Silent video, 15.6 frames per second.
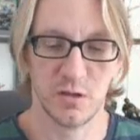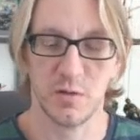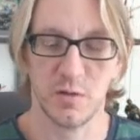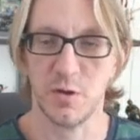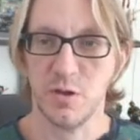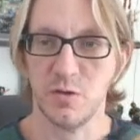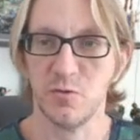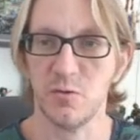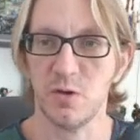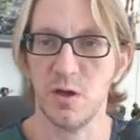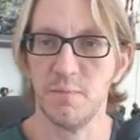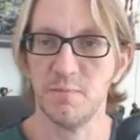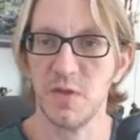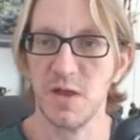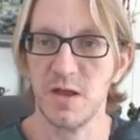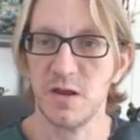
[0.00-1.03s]
going to do an
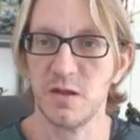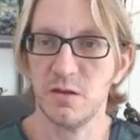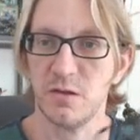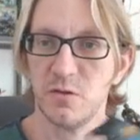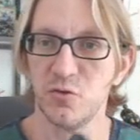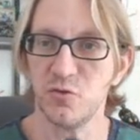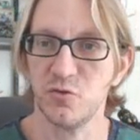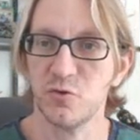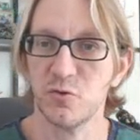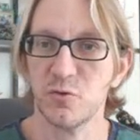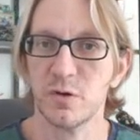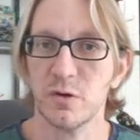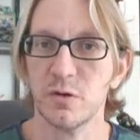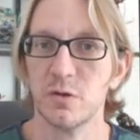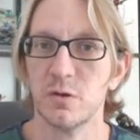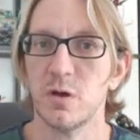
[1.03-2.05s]
updated
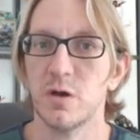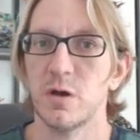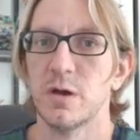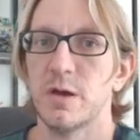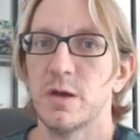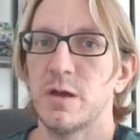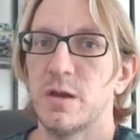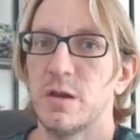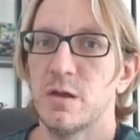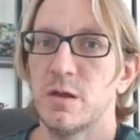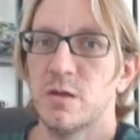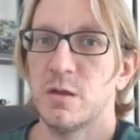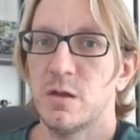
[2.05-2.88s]
tutorial on